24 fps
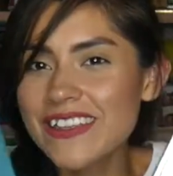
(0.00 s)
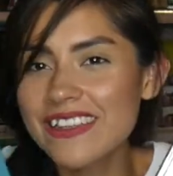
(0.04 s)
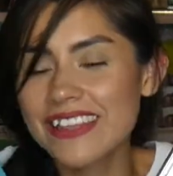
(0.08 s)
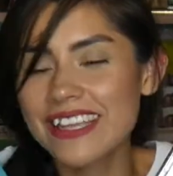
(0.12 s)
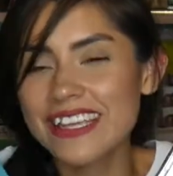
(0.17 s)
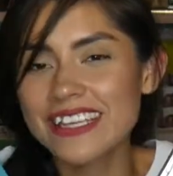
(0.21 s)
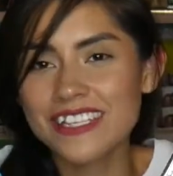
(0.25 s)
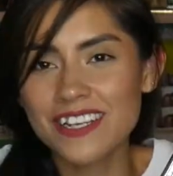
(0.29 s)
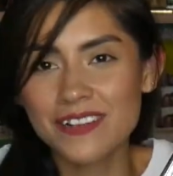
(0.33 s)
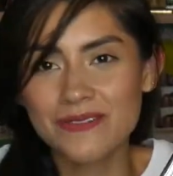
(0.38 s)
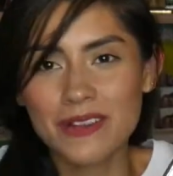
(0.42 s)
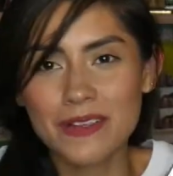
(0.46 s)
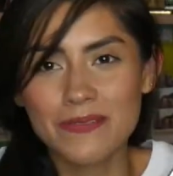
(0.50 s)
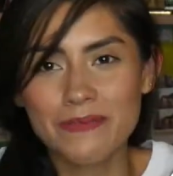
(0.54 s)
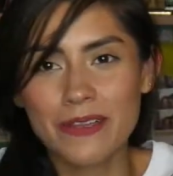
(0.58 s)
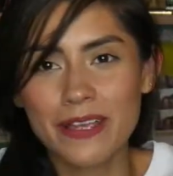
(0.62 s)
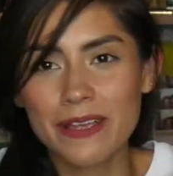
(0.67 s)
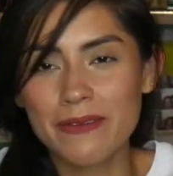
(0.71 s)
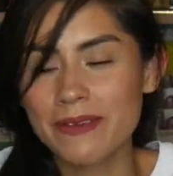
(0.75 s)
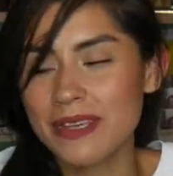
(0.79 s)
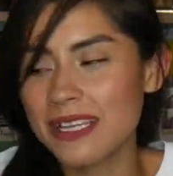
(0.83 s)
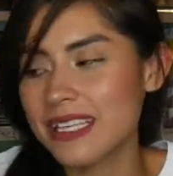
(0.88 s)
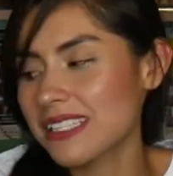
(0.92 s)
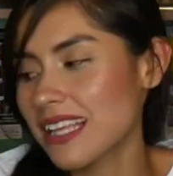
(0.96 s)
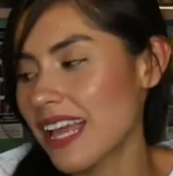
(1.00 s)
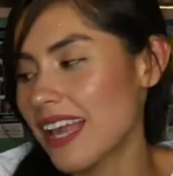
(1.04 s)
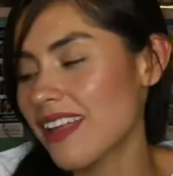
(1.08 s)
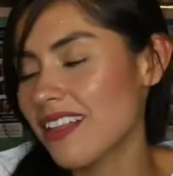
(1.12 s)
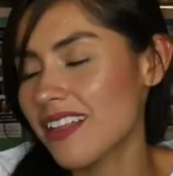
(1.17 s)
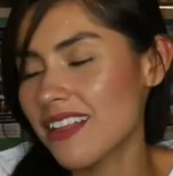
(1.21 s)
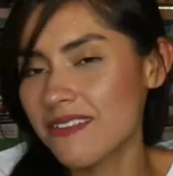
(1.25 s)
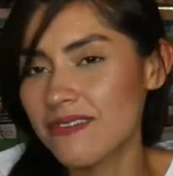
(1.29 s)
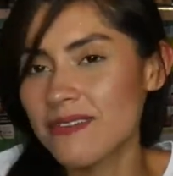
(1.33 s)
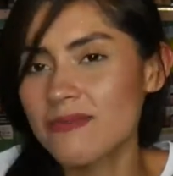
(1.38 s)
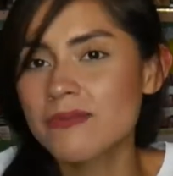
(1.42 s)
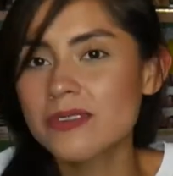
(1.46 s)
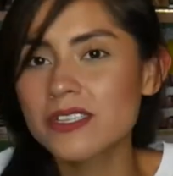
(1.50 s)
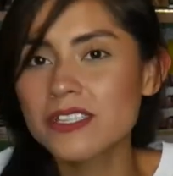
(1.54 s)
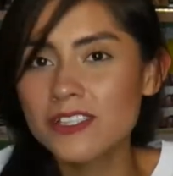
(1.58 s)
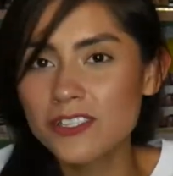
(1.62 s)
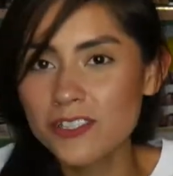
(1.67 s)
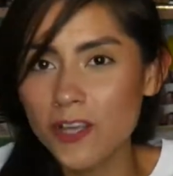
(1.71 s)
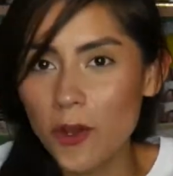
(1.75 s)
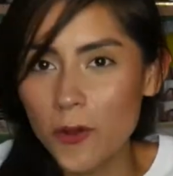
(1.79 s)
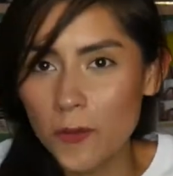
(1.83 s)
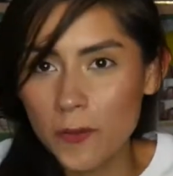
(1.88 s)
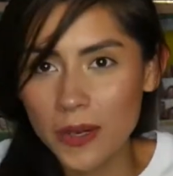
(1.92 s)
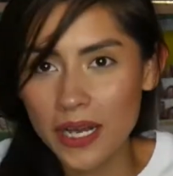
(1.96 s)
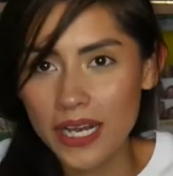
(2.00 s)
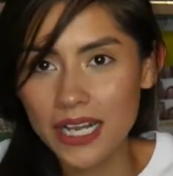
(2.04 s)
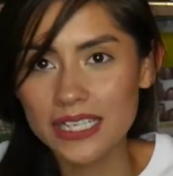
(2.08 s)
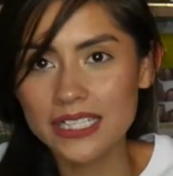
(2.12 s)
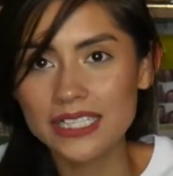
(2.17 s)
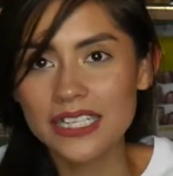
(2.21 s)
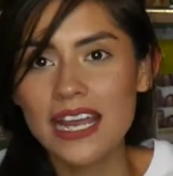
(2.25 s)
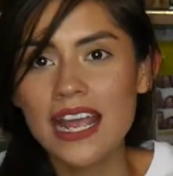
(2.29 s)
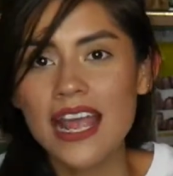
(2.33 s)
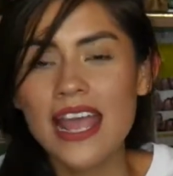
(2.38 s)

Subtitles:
These are my babies. I love them so much.